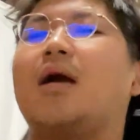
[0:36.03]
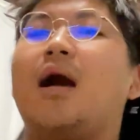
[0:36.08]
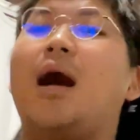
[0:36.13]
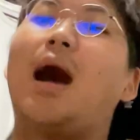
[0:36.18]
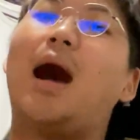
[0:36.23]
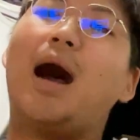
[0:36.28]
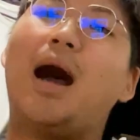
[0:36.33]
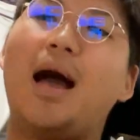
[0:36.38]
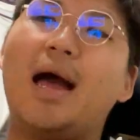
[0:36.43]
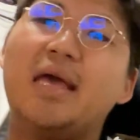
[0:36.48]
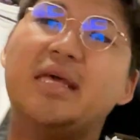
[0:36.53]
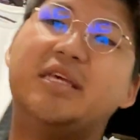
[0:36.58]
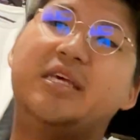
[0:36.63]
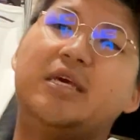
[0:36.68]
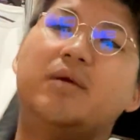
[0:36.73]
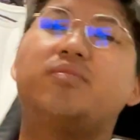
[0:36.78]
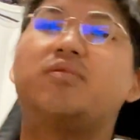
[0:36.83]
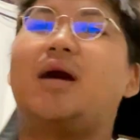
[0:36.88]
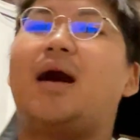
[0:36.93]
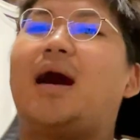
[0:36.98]
I
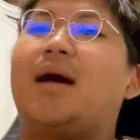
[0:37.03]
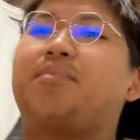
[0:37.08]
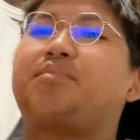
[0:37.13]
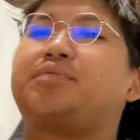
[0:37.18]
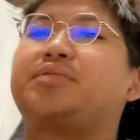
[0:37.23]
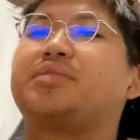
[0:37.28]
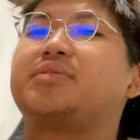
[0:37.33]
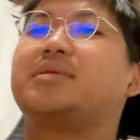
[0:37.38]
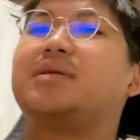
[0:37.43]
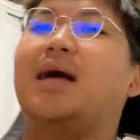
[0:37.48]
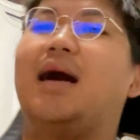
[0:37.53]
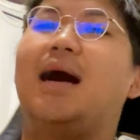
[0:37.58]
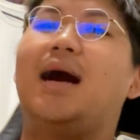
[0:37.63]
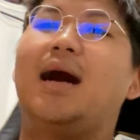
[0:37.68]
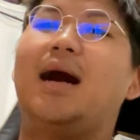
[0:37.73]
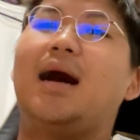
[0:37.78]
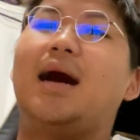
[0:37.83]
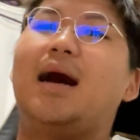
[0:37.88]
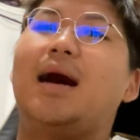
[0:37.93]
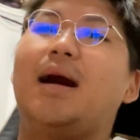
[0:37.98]
give up
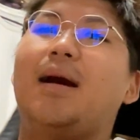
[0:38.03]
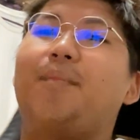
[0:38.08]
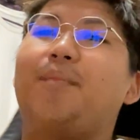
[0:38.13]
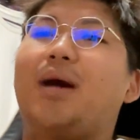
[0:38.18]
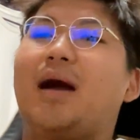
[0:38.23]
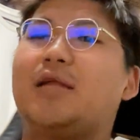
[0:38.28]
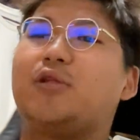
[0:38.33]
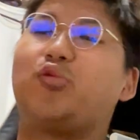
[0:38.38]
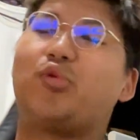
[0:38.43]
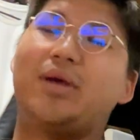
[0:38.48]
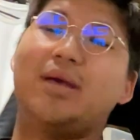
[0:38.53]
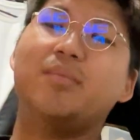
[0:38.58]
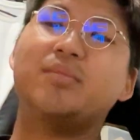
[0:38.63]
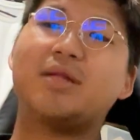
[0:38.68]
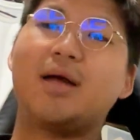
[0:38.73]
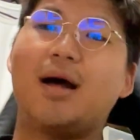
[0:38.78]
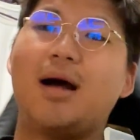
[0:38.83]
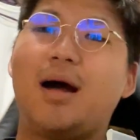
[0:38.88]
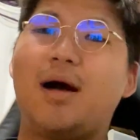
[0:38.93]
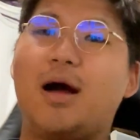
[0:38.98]
the my dream,
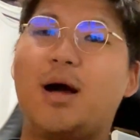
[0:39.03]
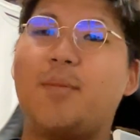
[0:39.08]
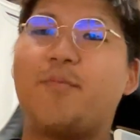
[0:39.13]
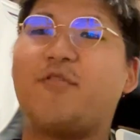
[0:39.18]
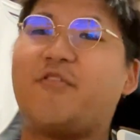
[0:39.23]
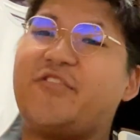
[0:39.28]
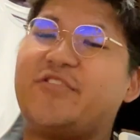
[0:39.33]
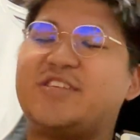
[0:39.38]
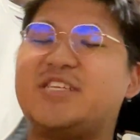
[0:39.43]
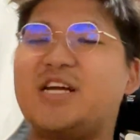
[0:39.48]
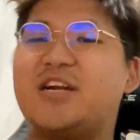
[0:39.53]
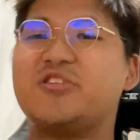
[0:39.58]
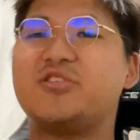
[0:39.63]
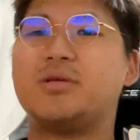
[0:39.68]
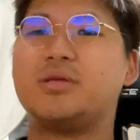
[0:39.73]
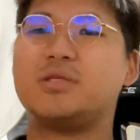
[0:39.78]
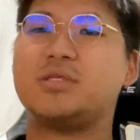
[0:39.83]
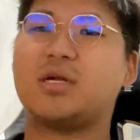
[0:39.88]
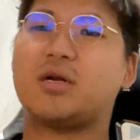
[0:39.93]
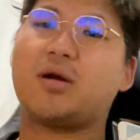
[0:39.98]
the
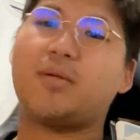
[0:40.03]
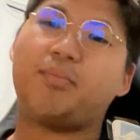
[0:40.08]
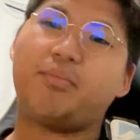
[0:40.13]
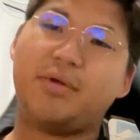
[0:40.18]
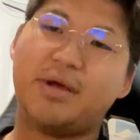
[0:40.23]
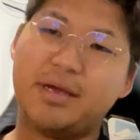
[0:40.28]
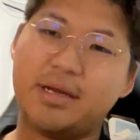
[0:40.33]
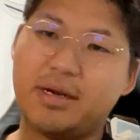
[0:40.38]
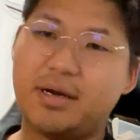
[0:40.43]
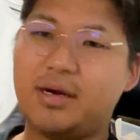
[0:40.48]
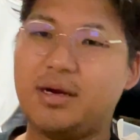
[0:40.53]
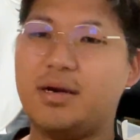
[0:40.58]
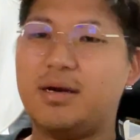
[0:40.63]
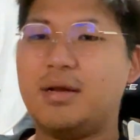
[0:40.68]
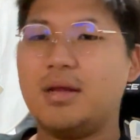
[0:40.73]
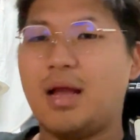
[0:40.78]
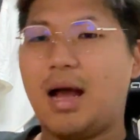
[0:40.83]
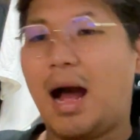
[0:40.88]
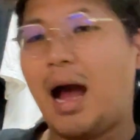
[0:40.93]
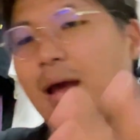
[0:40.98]
professional soccer player.
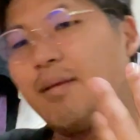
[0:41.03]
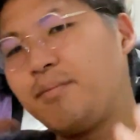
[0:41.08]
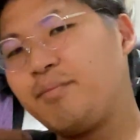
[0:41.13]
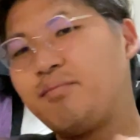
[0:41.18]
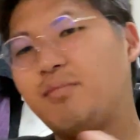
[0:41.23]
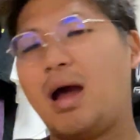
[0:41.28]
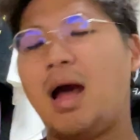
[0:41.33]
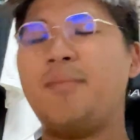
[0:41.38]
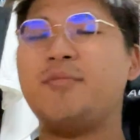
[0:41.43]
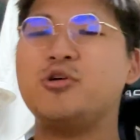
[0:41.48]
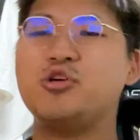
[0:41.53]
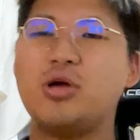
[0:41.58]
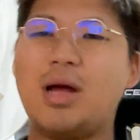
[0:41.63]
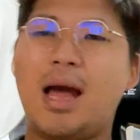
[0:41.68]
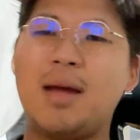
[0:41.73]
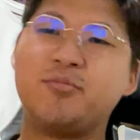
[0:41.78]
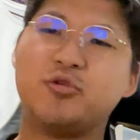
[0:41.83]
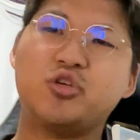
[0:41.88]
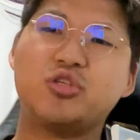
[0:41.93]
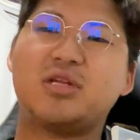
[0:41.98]
I'm I'm
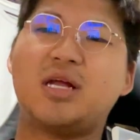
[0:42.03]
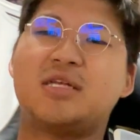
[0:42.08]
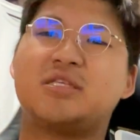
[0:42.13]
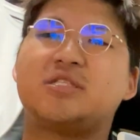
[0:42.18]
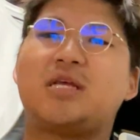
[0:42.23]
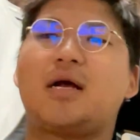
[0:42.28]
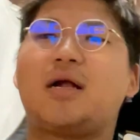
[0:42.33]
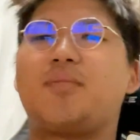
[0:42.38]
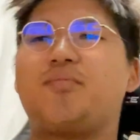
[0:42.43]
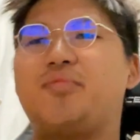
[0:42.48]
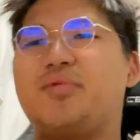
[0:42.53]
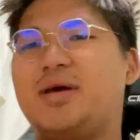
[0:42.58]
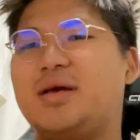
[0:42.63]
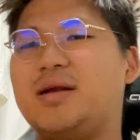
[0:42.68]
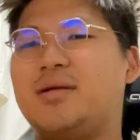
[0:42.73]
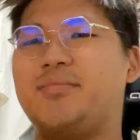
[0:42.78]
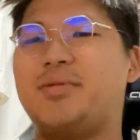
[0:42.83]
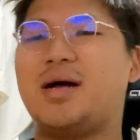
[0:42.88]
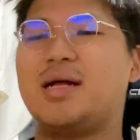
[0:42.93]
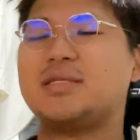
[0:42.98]
I'm good at soccer
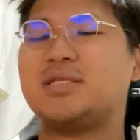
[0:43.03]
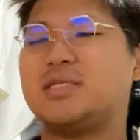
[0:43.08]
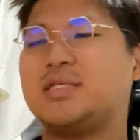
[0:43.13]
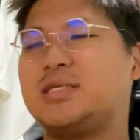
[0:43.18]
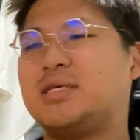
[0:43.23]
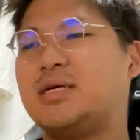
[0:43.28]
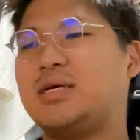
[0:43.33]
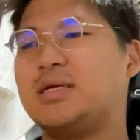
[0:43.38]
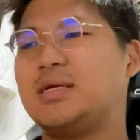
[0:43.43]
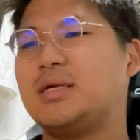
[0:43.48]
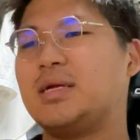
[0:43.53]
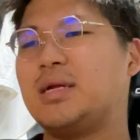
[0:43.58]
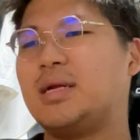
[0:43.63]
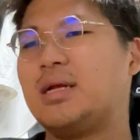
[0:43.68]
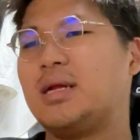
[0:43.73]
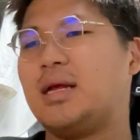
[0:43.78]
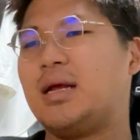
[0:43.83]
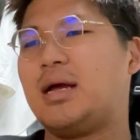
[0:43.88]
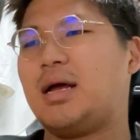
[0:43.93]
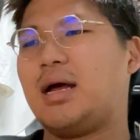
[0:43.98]
player, but
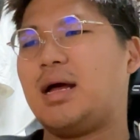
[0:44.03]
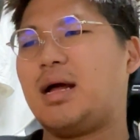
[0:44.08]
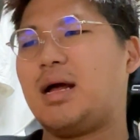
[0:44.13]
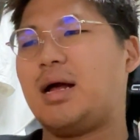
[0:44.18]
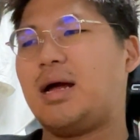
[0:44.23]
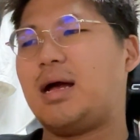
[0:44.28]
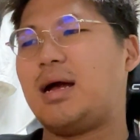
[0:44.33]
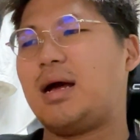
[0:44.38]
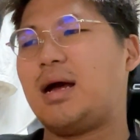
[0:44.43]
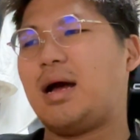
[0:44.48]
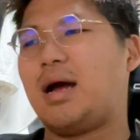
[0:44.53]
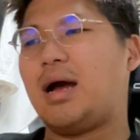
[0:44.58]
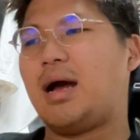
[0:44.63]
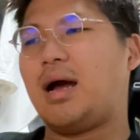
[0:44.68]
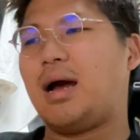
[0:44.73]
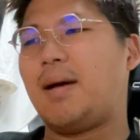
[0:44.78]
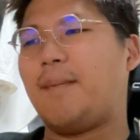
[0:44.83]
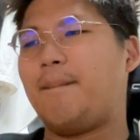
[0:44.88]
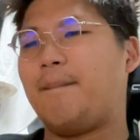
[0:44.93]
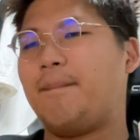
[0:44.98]

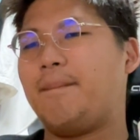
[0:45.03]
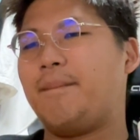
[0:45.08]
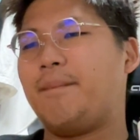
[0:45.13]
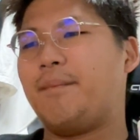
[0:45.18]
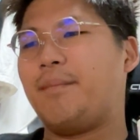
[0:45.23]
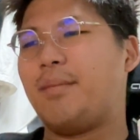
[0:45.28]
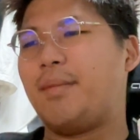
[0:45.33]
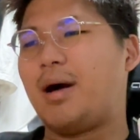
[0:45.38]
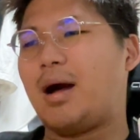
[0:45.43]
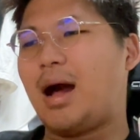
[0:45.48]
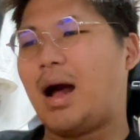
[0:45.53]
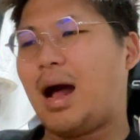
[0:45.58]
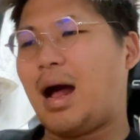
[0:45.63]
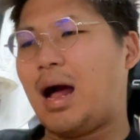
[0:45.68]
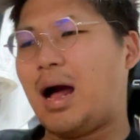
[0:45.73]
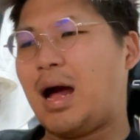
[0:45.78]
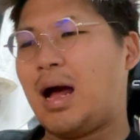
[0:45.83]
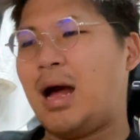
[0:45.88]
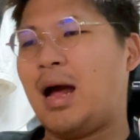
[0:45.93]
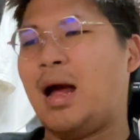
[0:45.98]
uh,
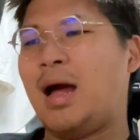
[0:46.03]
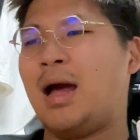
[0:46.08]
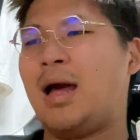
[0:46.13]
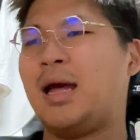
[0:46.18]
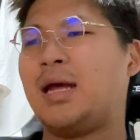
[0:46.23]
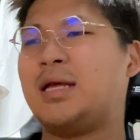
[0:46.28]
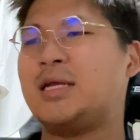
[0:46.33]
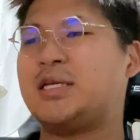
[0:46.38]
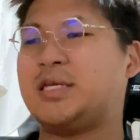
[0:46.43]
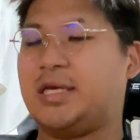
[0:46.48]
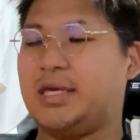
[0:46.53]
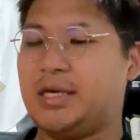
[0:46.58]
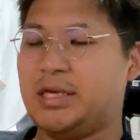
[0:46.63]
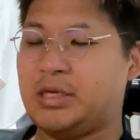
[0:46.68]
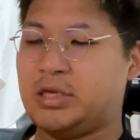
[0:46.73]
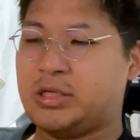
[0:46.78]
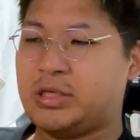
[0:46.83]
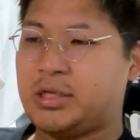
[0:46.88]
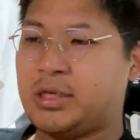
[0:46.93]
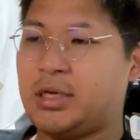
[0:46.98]
I
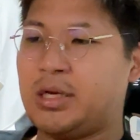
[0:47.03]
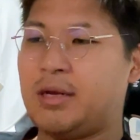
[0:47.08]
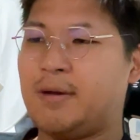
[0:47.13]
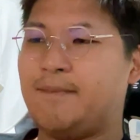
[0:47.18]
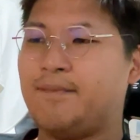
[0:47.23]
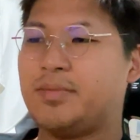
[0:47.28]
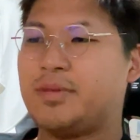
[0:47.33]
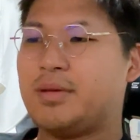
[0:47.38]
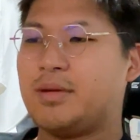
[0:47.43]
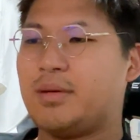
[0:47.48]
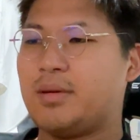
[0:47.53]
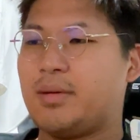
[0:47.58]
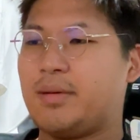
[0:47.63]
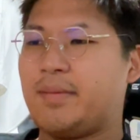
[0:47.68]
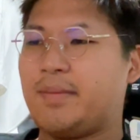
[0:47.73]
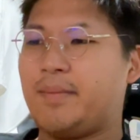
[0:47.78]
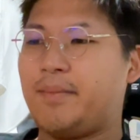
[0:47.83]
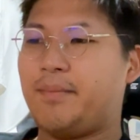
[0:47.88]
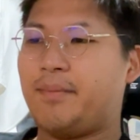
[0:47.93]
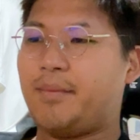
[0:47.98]
think
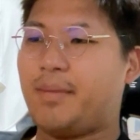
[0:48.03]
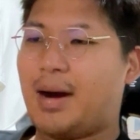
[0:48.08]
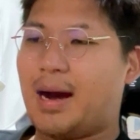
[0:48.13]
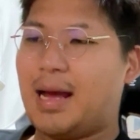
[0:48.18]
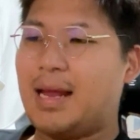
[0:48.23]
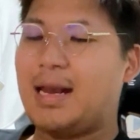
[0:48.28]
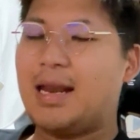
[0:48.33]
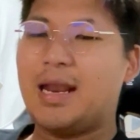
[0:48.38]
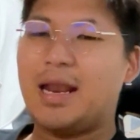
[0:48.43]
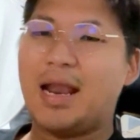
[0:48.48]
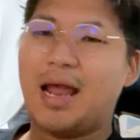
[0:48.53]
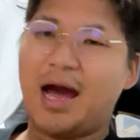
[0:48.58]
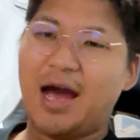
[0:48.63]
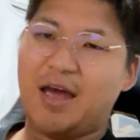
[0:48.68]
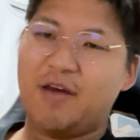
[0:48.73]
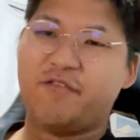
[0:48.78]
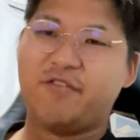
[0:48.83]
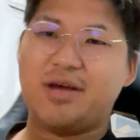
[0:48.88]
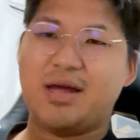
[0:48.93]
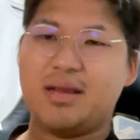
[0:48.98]
my
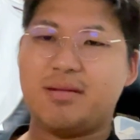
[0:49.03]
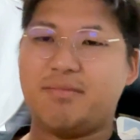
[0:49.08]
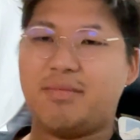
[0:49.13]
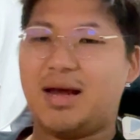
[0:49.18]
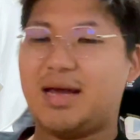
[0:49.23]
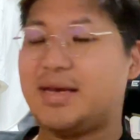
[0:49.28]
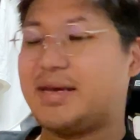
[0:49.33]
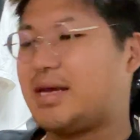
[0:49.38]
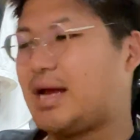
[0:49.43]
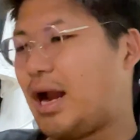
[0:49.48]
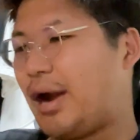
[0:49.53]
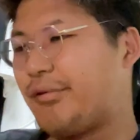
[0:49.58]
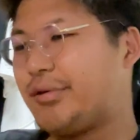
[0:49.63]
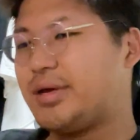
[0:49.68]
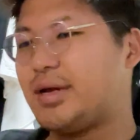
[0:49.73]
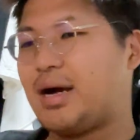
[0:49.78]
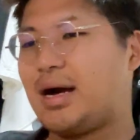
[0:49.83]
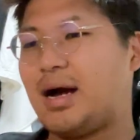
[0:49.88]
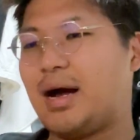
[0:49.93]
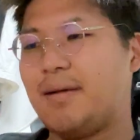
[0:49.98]
life and my
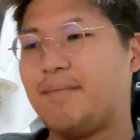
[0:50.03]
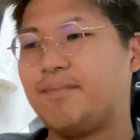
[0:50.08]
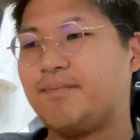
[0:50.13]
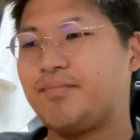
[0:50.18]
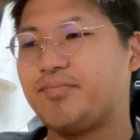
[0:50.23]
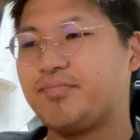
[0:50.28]
career.